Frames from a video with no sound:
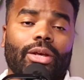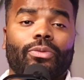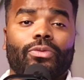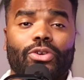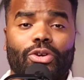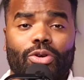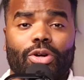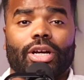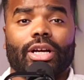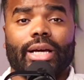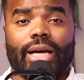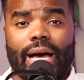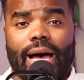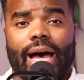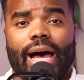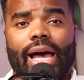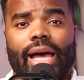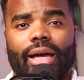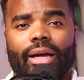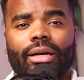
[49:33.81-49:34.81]
If you're a
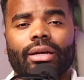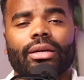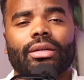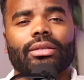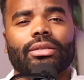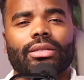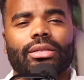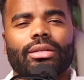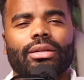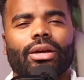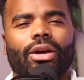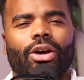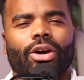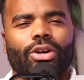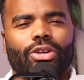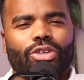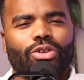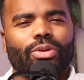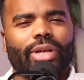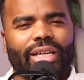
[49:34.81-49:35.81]
guy,
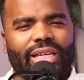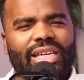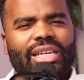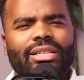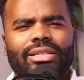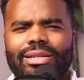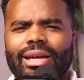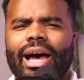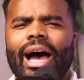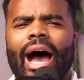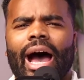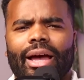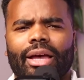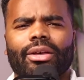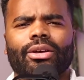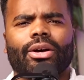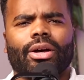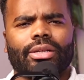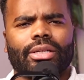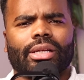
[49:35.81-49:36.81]
are you like into eye
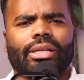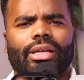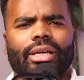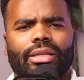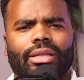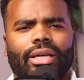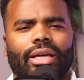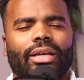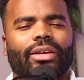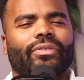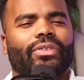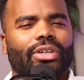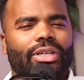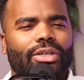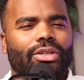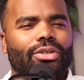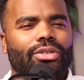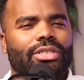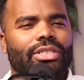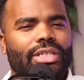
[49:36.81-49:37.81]
contact like that? If a
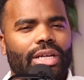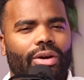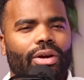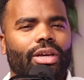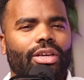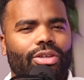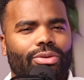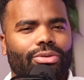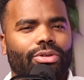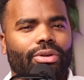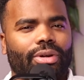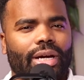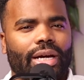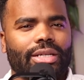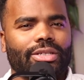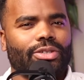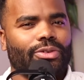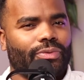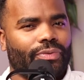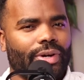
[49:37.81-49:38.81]
girl's staring at you in your
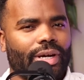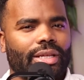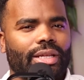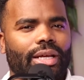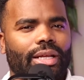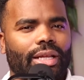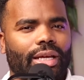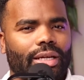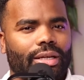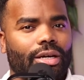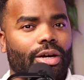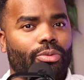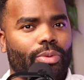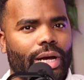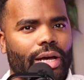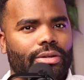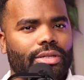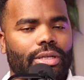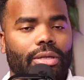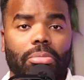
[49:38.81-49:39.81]
eyes, you find that like
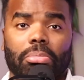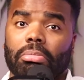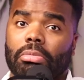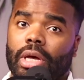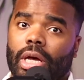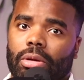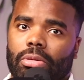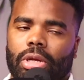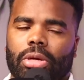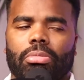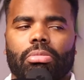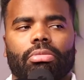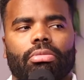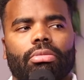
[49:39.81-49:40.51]
arousing? I don't know.